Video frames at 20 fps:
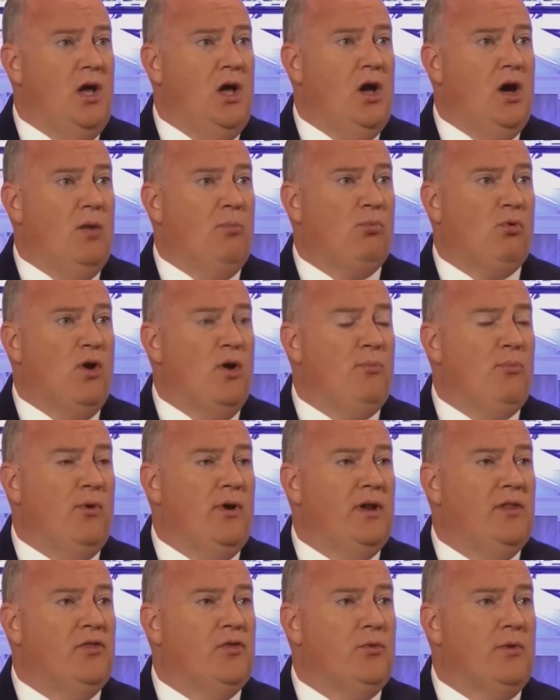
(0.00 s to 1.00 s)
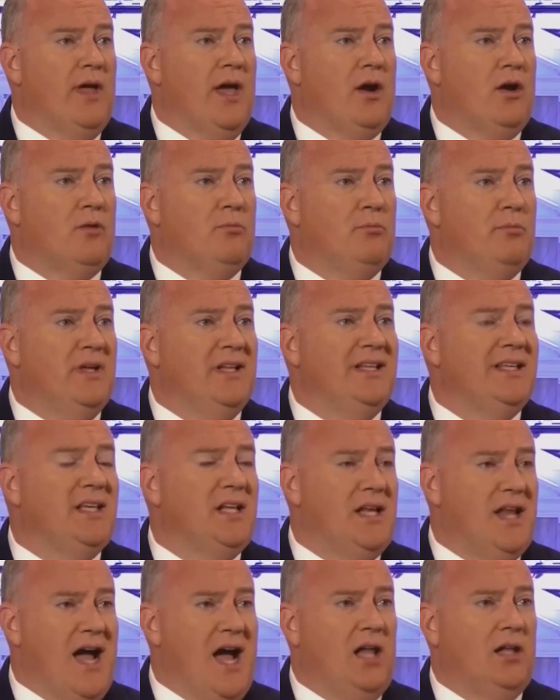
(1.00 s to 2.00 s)
appropriated $300
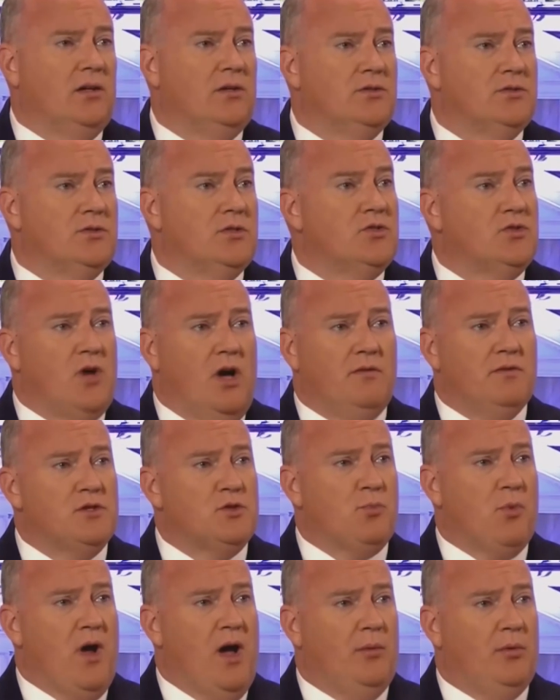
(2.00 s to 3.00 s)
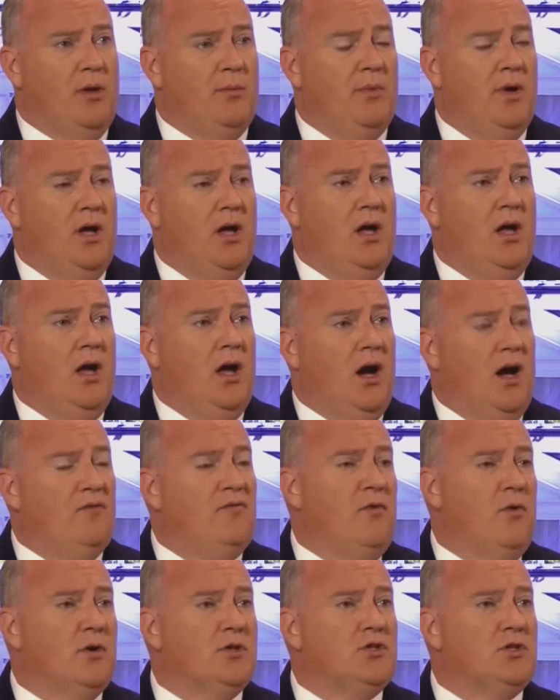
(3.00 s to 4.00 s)
million to solve this problem.
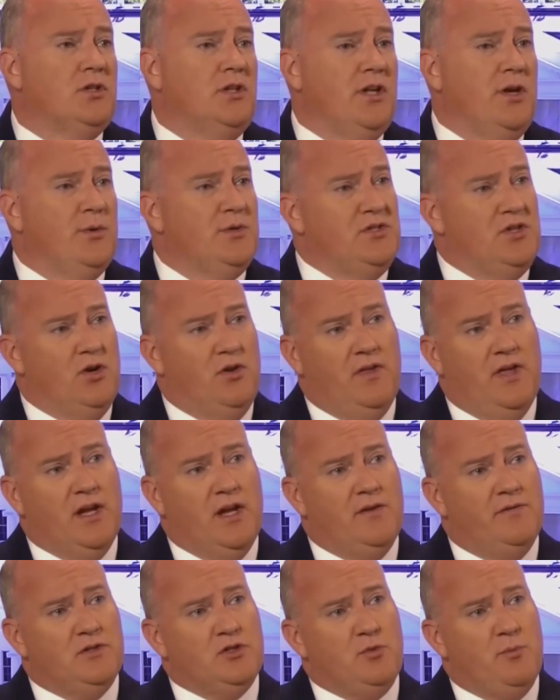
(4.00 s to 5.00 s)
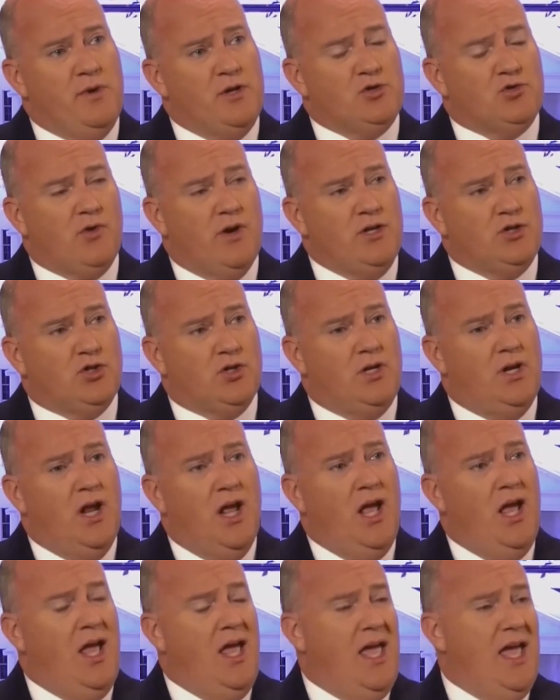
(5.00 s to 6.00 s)
Unfortunately, it was near the end of his administration,
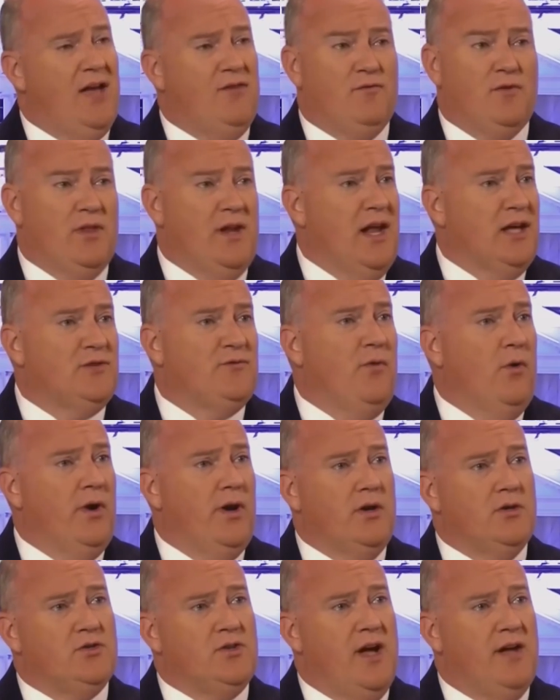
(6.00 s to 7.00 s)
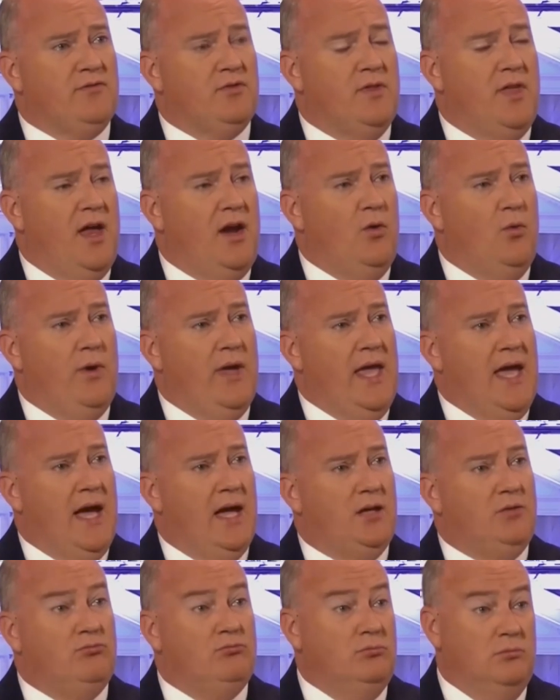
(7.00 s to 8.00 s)
and for the next 4 years after that, we
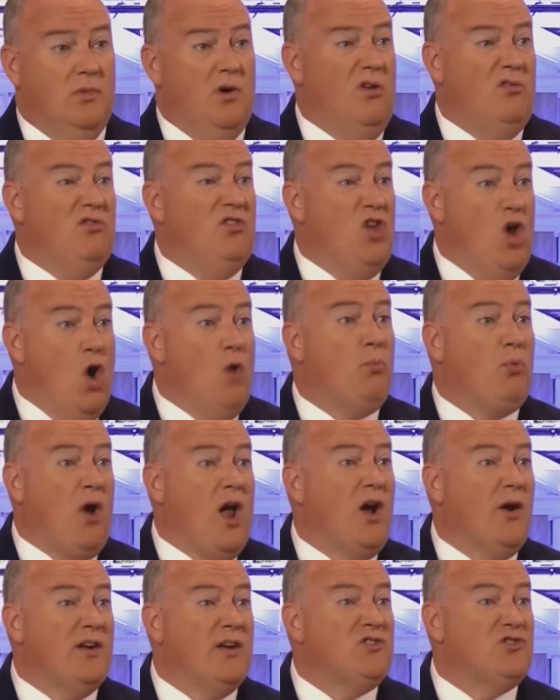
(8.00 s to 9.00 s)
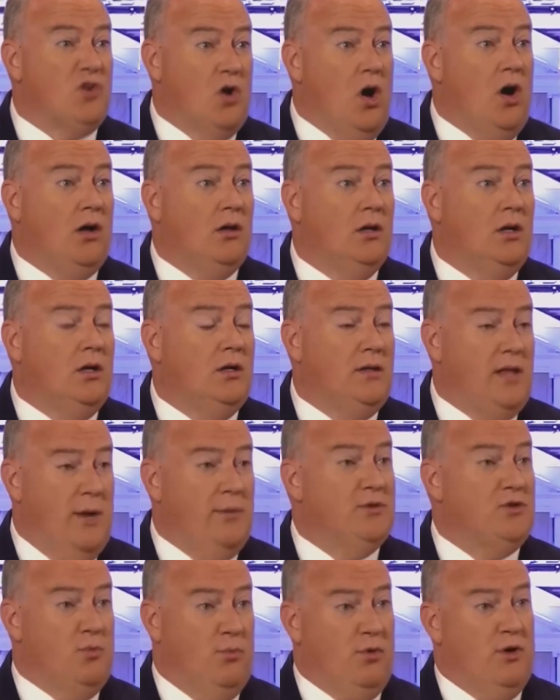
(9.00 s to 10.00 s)
had no progress at all that
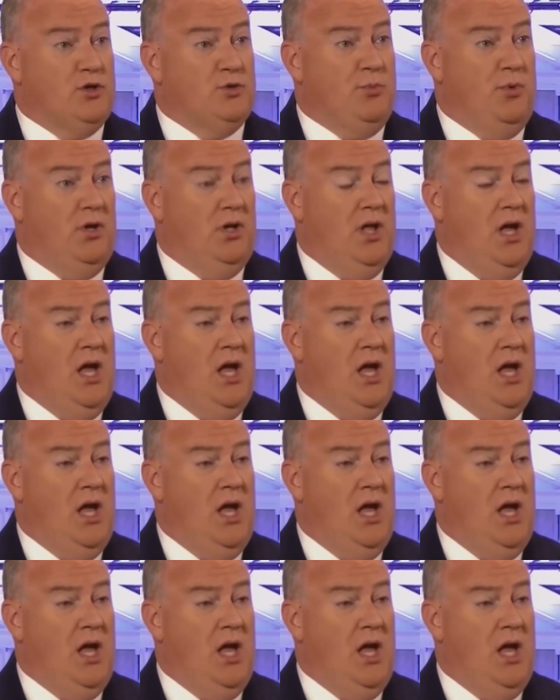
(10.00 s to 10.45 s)
was appreciable.